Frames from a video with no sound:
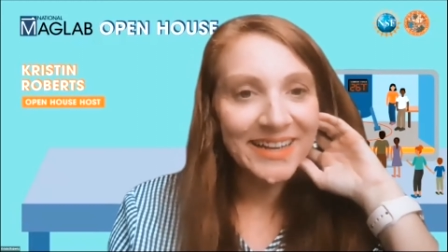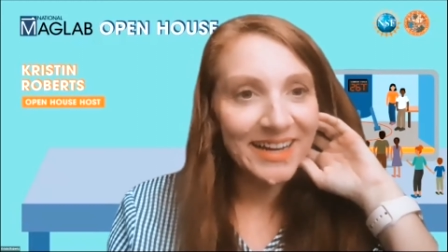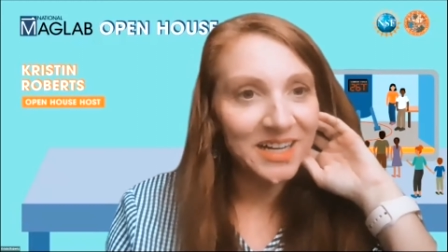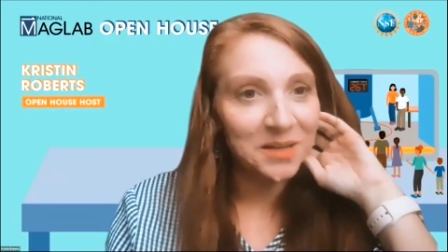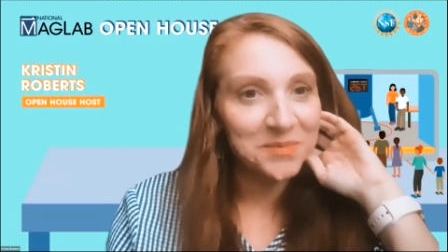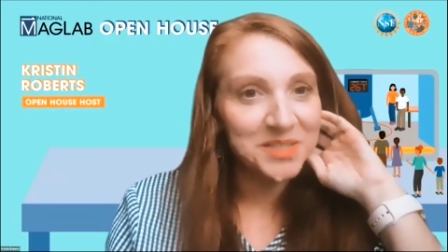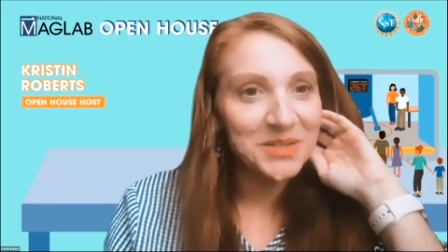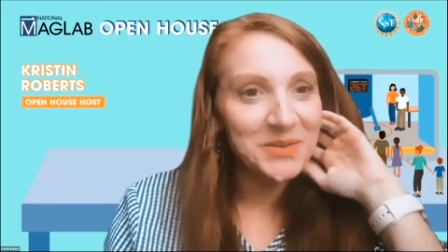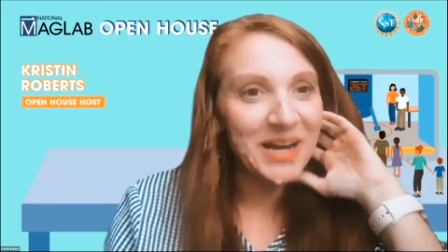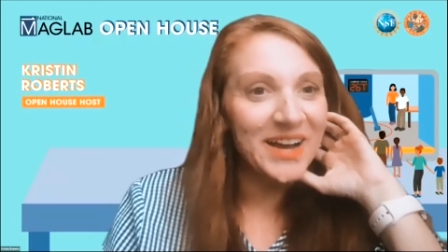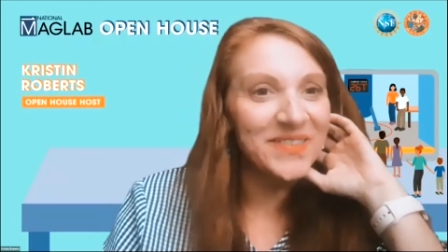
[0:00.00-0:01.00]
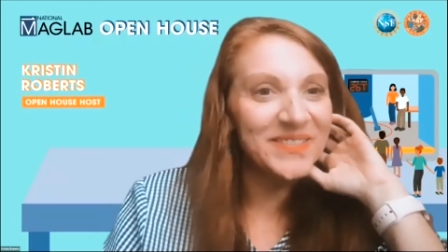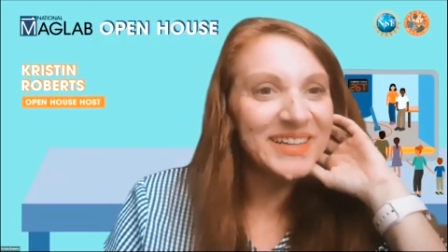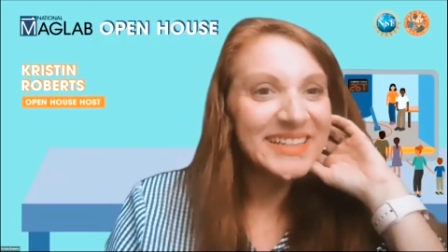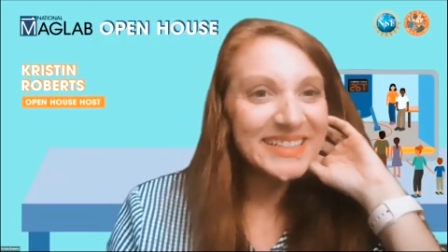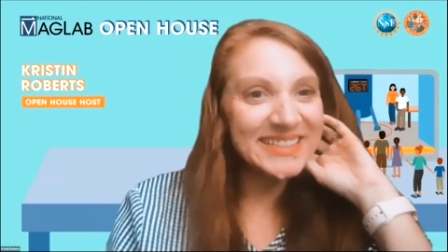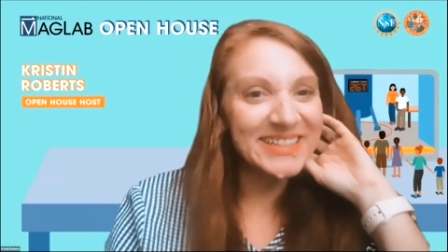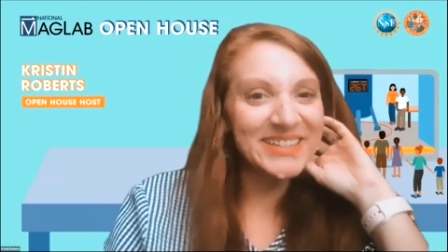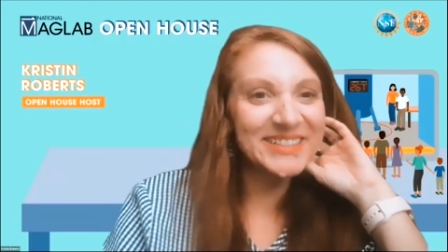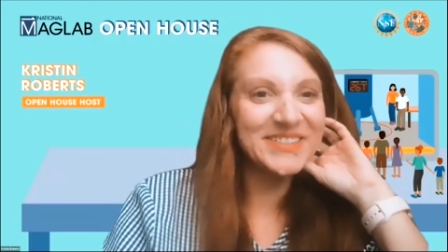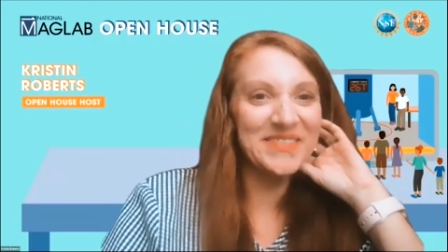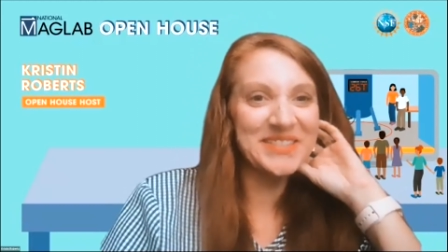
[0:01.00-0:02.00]
Do you
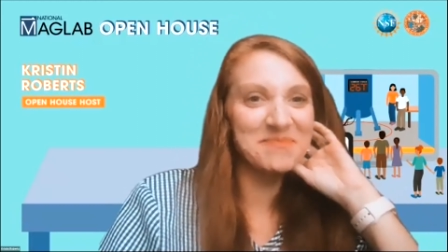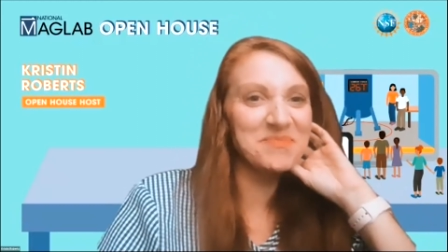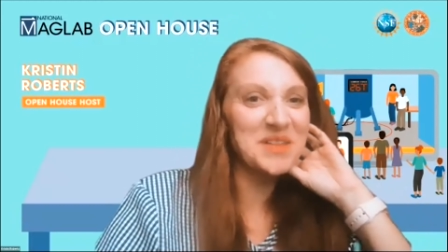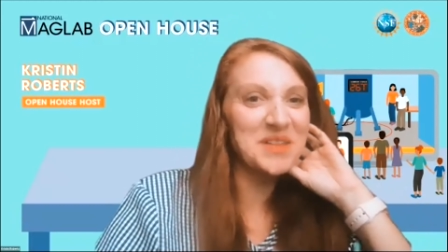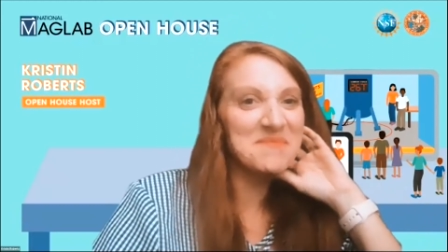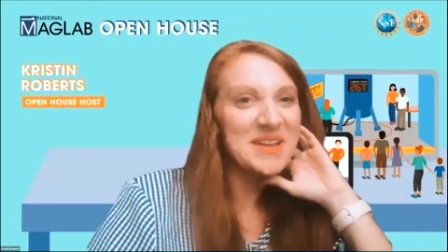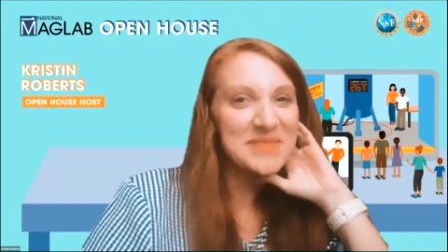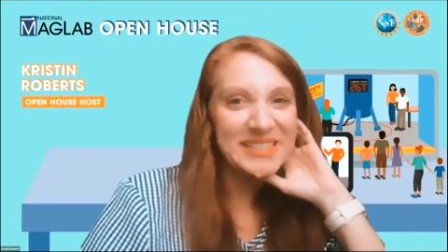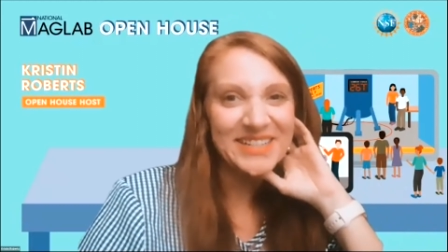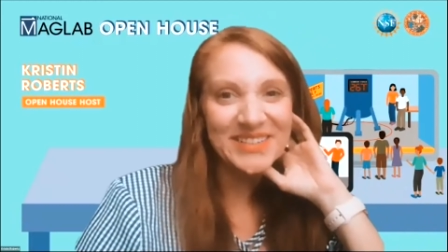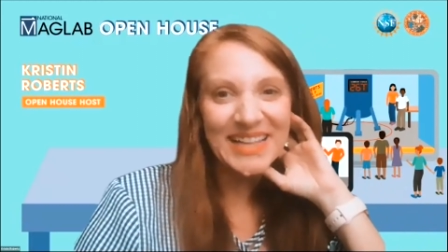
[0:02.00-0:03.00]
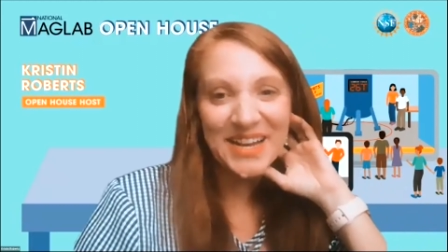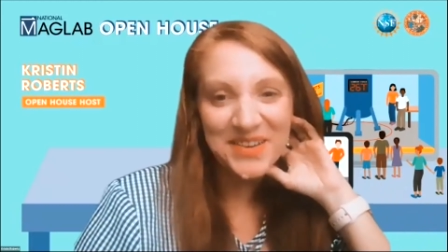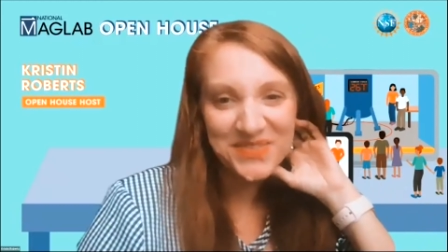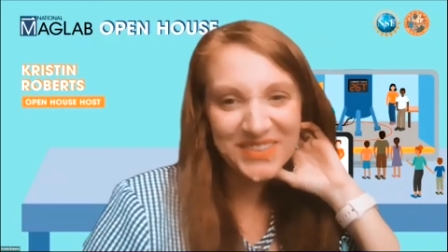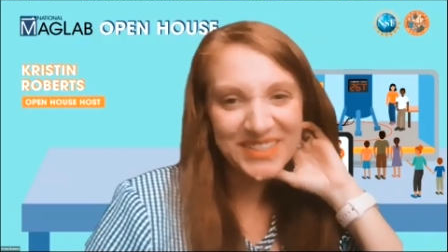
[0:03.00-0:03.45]
have some plant babies in your life?